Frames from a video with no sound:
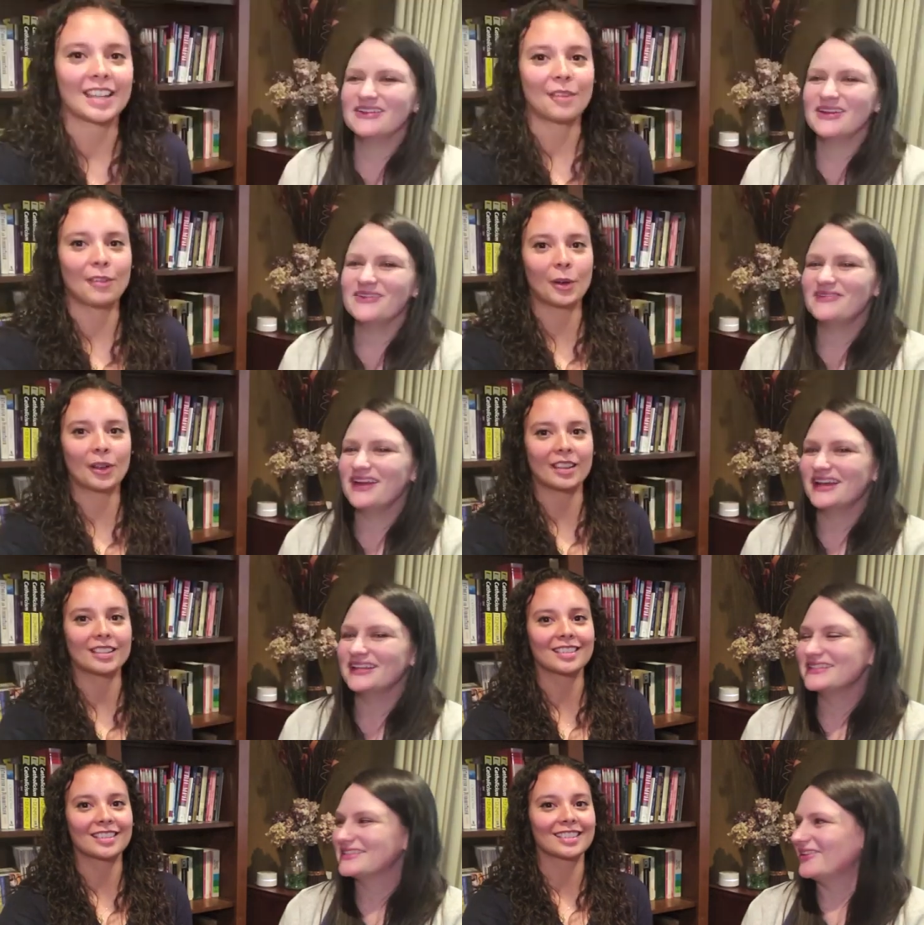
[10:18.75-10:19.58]
Speaker 1: I love
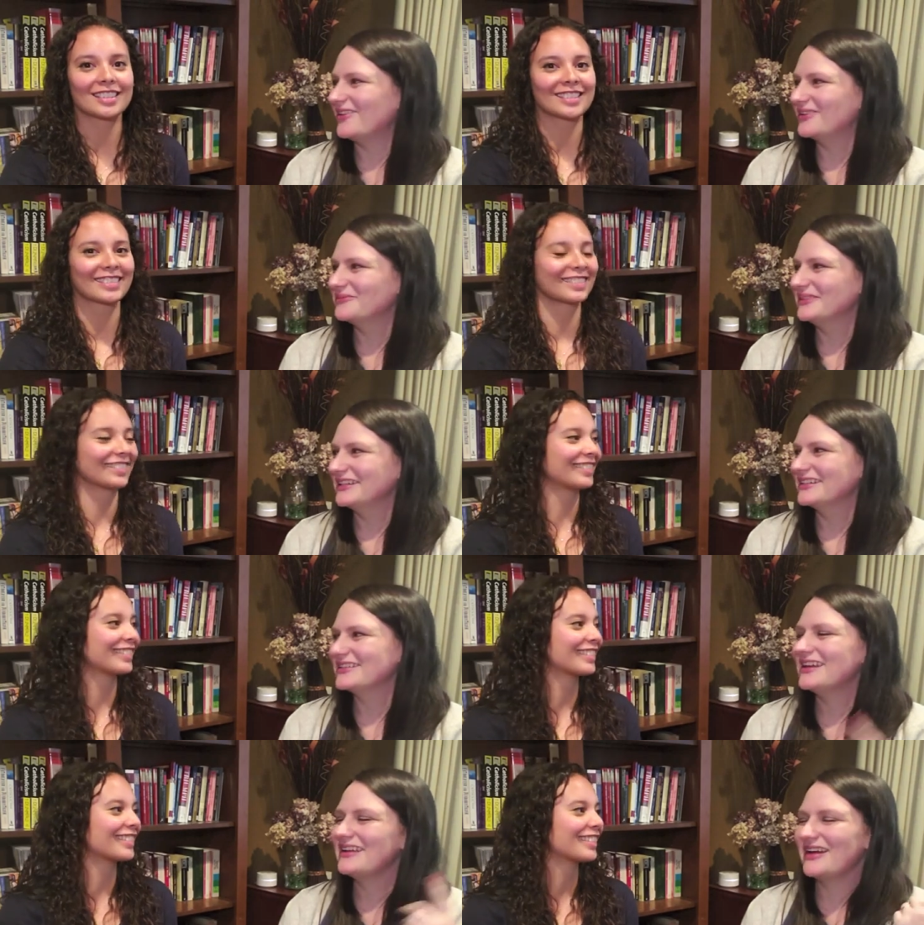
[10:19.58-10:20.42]
that song
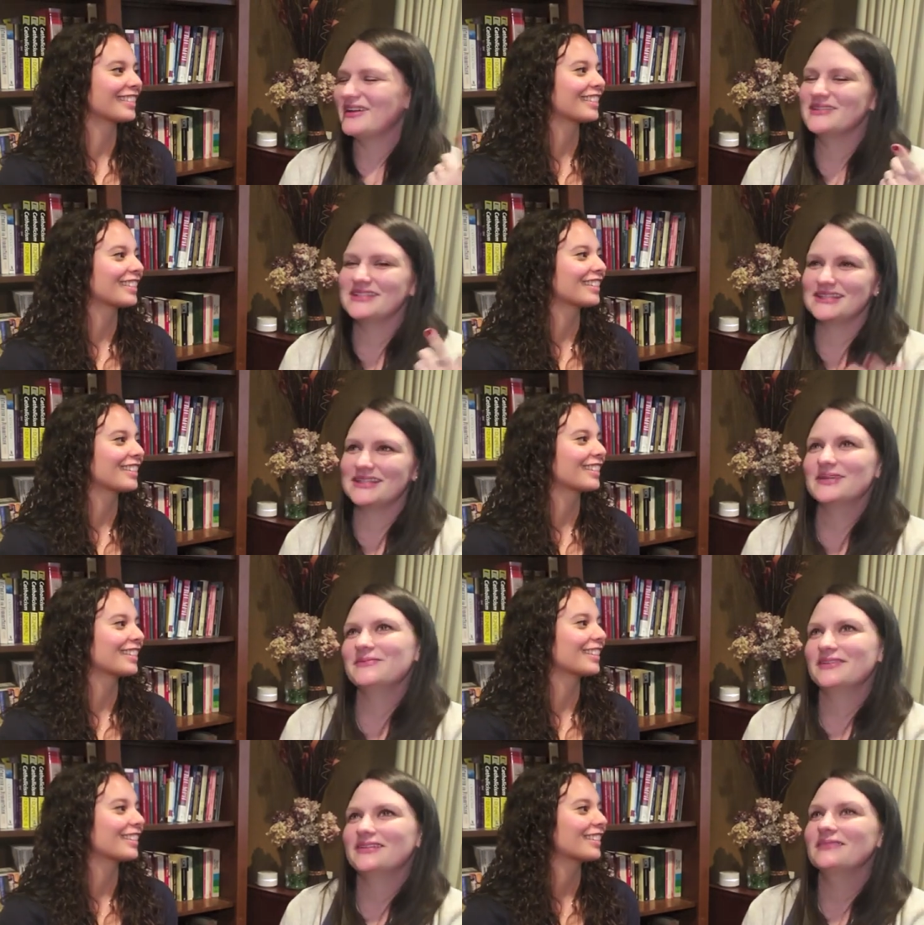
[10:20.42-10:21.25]
because, and I always think
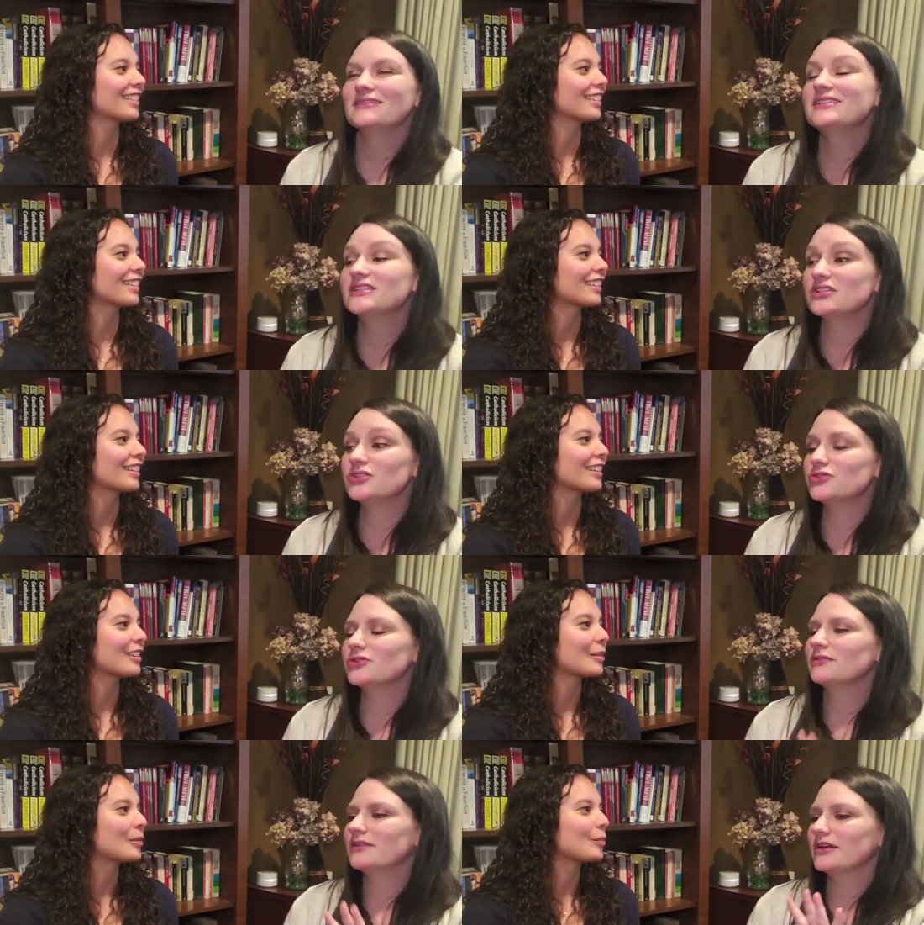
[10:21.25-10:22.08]
about that because it's
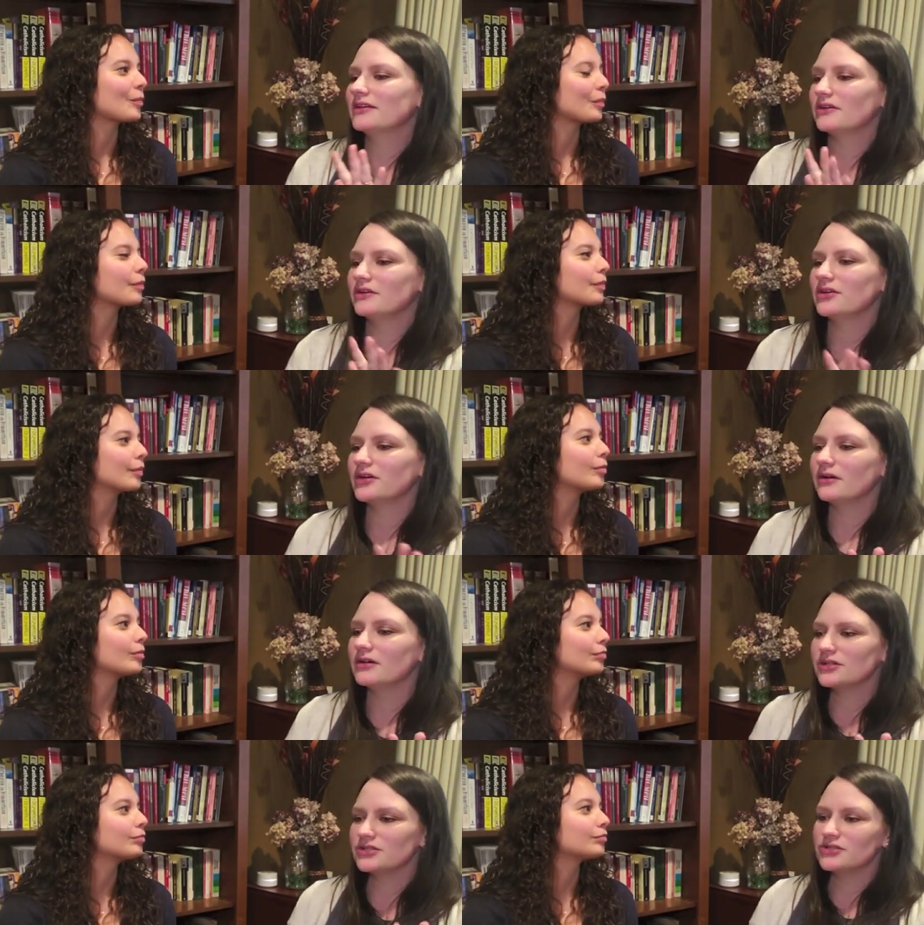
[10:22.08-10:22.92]
true. Like
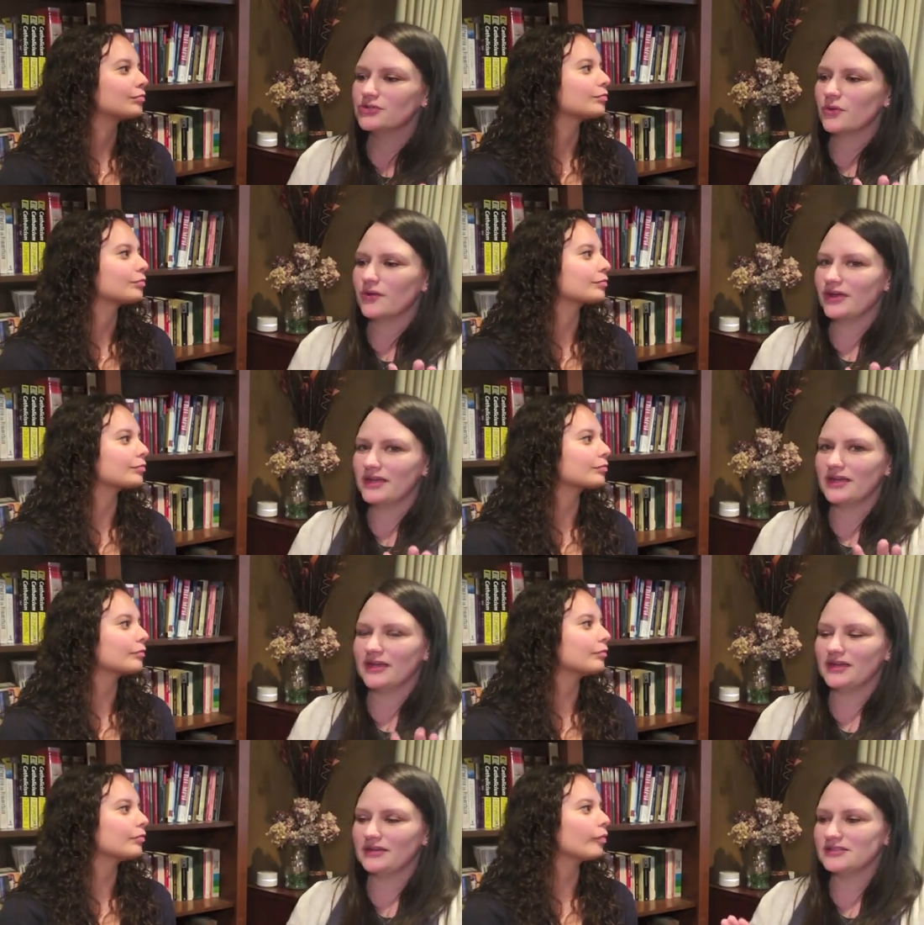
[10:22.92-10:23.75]
your joy
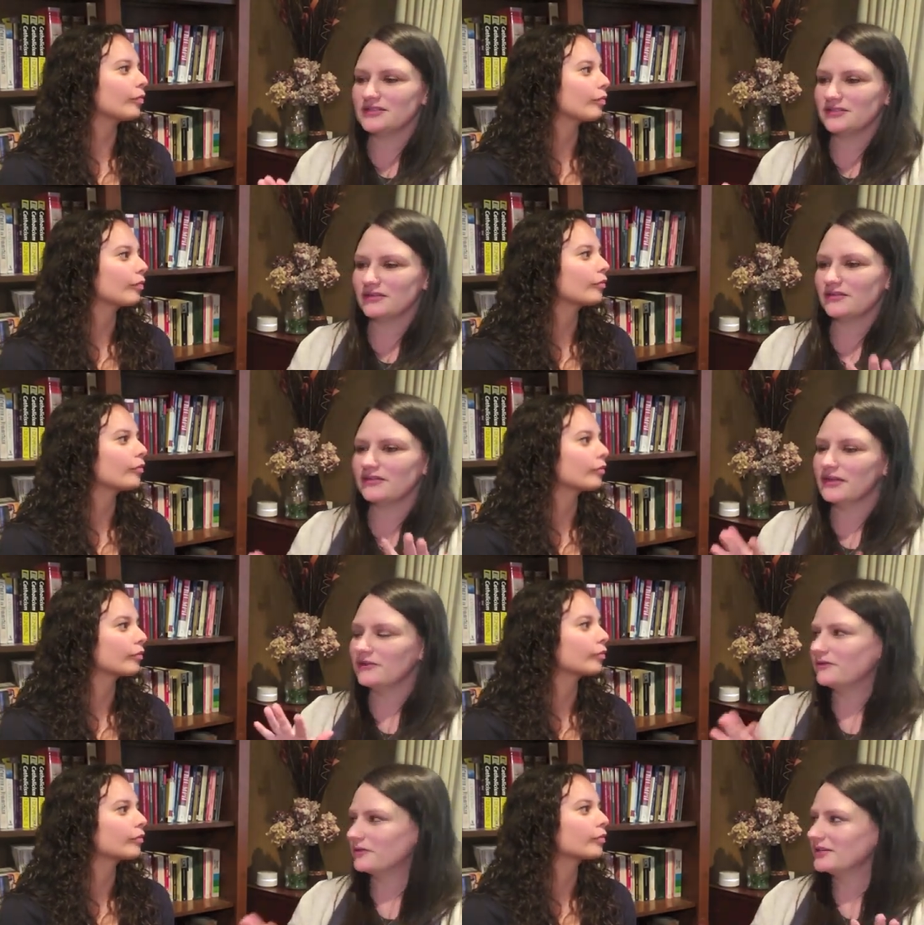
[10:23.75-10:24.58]
and your
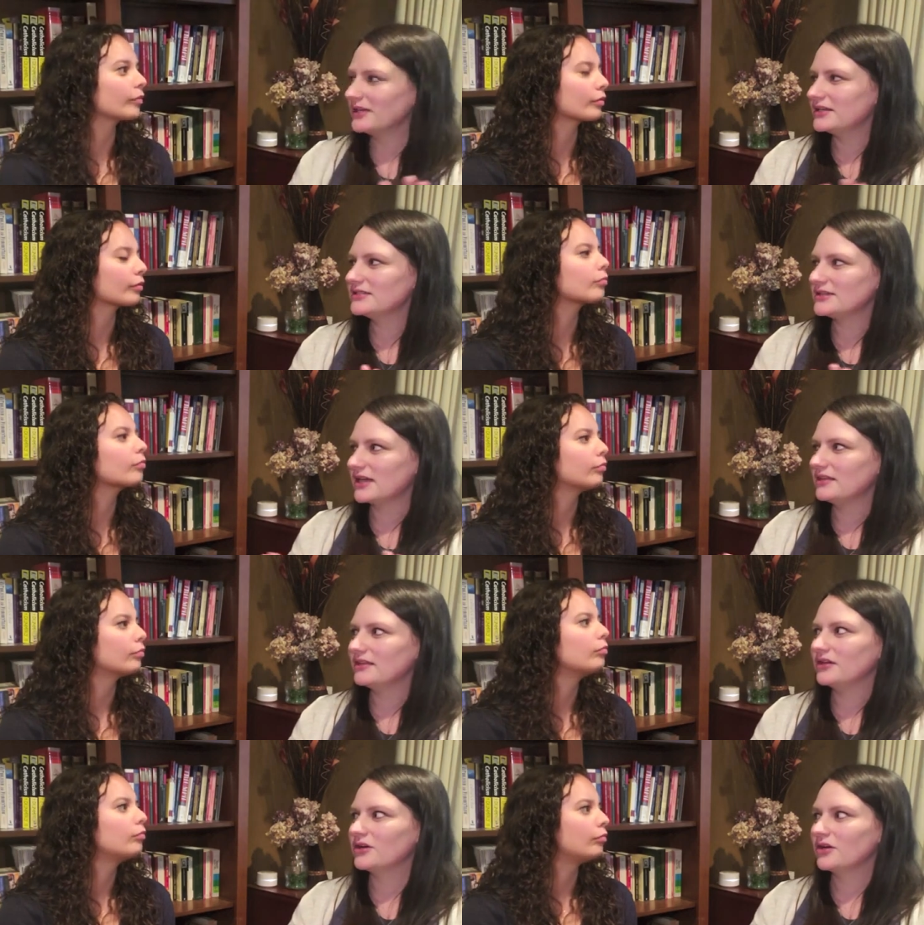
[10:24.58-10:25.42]
thankfulness, I
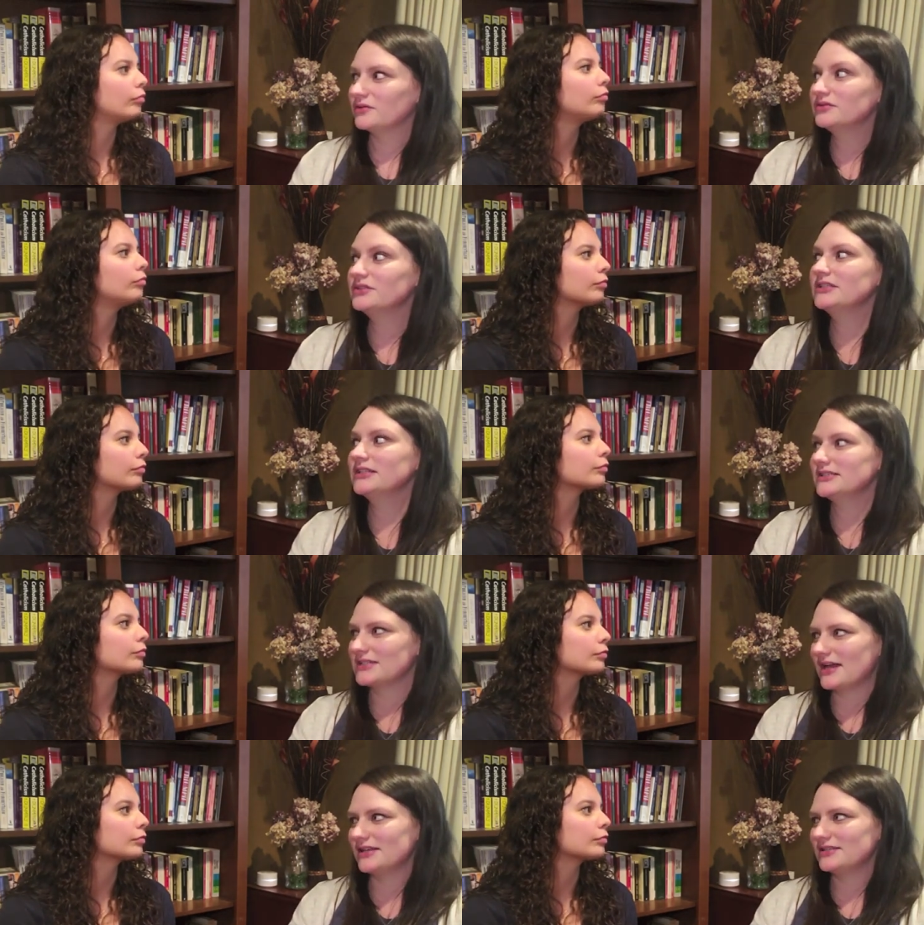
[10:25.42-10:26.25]
think, are really
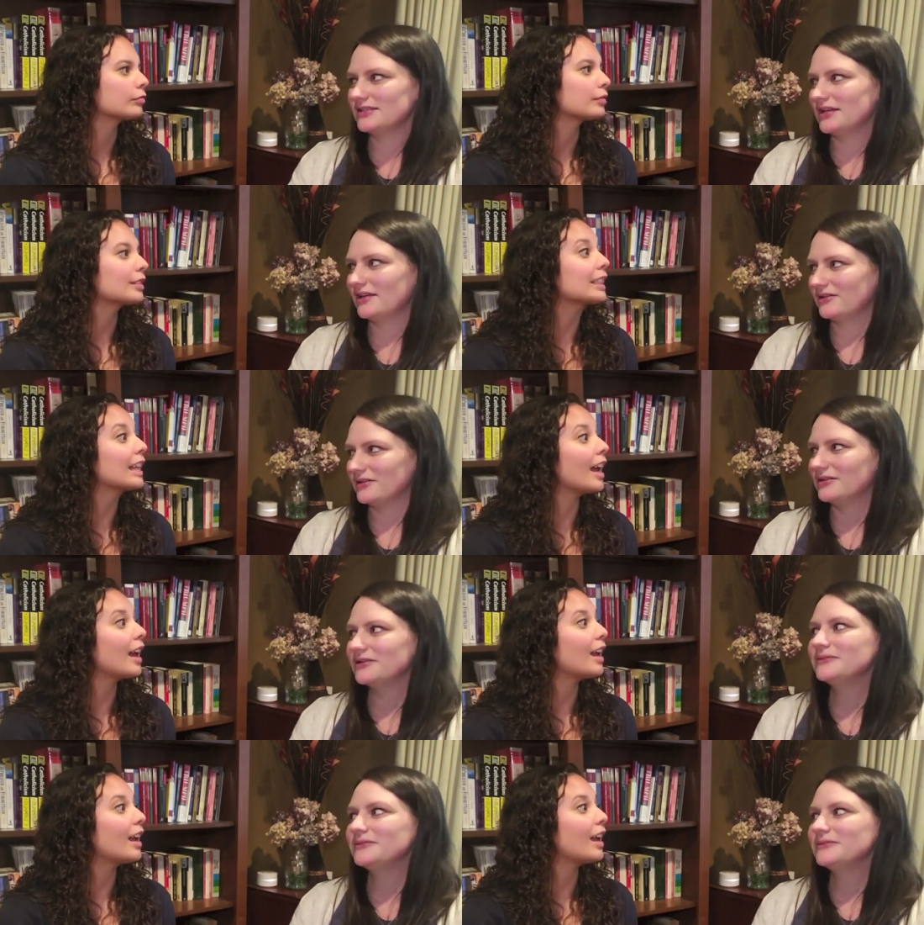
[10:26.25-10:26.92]
tied together.